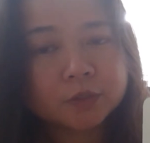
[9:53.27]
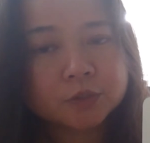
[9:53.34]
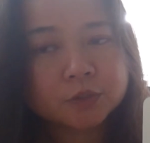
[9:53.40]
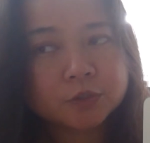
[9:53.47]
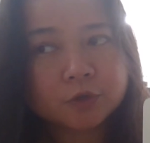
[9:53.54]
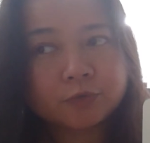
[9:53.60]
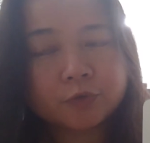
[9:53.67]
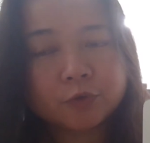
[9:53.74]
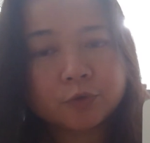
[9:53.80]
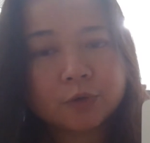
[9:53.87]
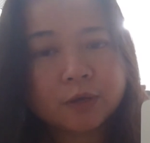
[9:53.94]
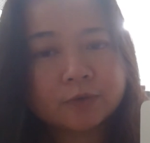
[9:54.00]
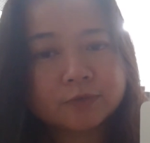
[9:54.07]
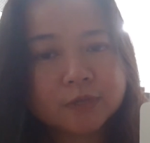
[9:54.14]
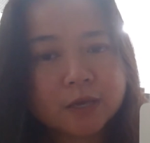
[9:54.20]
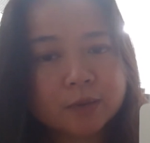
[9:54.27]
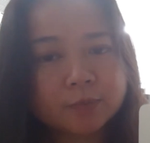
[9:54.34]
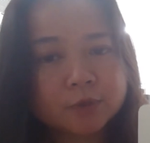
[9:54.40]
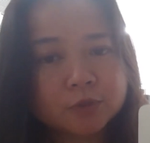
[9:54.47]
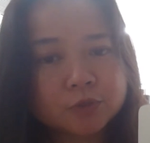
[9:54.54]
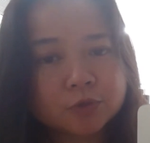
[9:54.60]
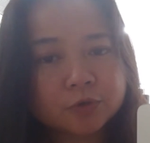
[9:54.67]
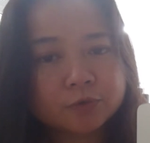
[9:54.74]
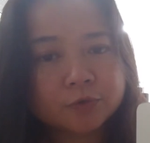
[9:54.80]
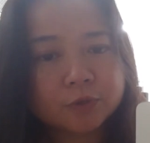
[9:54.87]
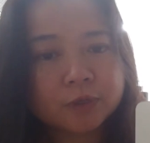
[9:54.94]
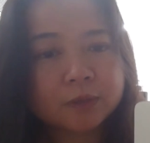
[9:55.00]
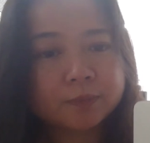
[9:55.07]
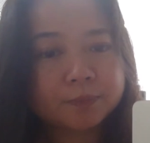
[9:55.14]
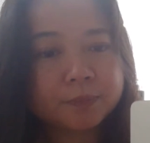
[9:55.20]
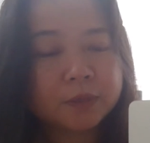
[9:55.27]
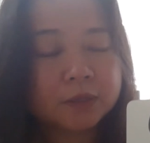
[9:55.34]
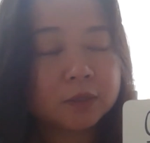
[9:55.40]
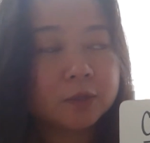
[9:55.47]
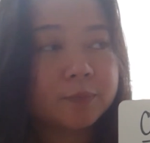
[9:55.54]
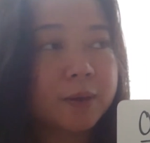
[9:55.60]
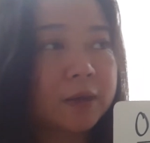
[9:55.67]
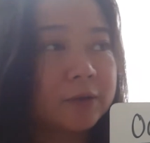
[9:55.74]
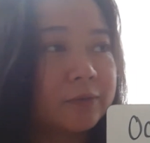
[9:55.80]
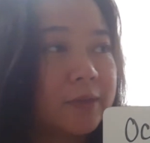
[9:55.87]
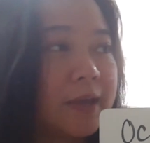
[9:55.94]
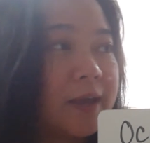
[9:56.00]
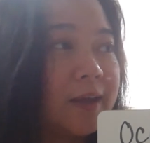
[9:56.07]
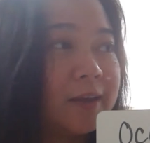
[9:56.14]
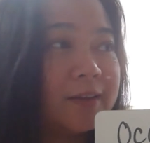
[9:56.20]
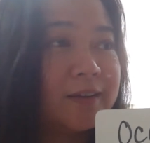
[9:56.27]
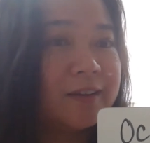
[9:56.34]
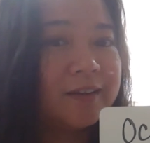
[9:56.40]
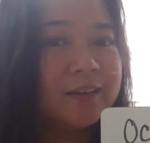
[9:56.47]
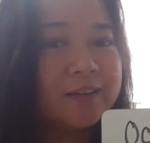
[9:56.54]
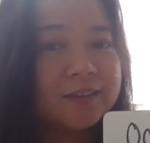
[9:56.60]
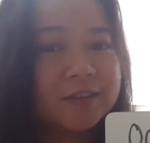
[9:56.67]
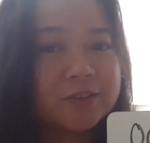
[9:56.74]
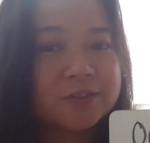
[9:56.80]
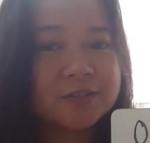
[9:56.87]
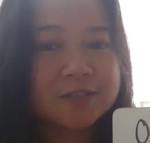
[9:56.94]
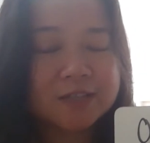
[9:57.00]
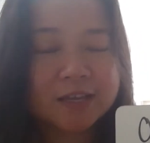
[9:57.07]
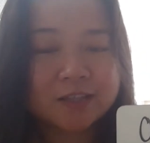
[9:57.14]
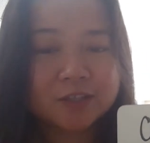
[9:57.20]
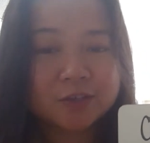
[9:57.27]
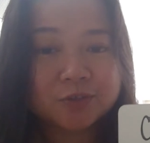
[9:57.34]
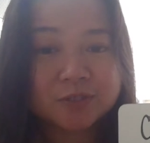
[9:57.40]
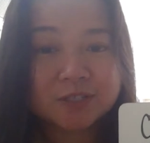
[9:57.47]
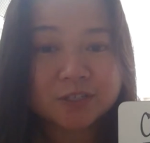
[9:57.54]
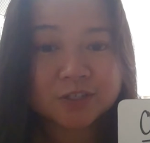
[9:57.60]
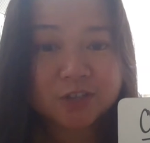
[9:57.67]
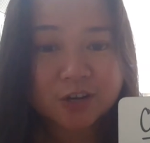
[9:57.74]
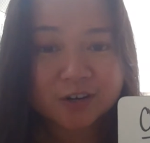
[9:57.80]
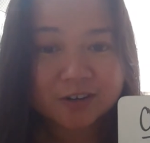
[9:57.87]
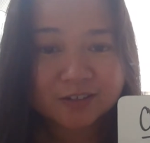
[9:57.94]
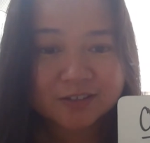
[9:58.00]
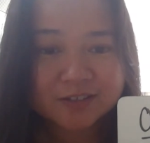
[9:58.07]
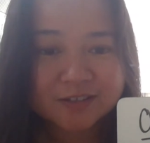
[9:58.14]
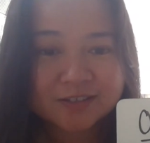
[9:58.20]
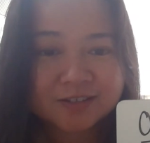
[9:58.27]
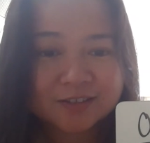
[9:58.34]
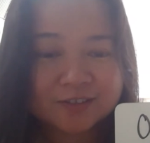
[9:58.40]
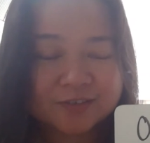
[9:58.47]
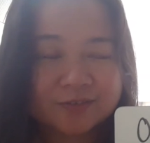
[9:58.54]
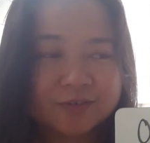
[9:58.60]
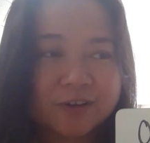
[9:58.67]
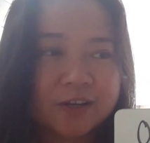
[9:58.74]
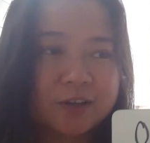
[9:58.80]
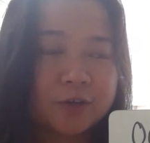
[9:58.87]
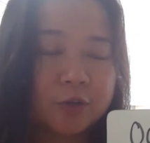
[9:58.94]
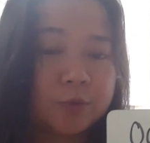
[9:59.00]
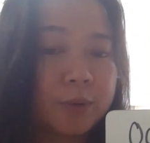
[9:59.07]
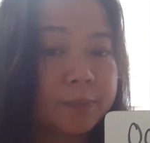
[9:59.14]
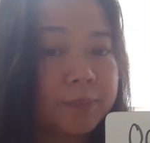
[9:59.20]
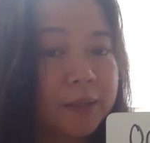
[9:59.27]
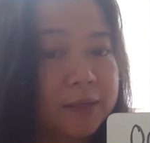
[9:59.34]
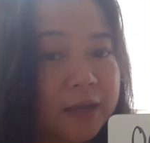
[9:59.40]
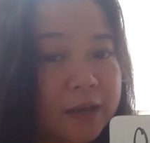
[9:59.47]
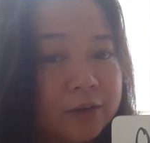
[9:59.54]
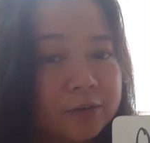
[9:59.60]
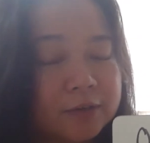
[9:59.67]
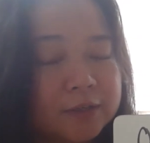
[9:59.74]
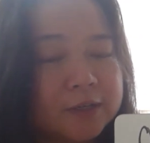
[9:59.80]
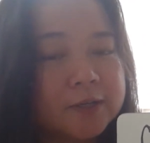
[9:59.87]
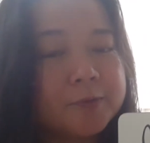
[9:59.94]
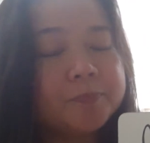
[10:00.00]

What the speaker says: So if you have damage or if you get hit in the back of the head, there's a saying that you see stars, right? You might black out.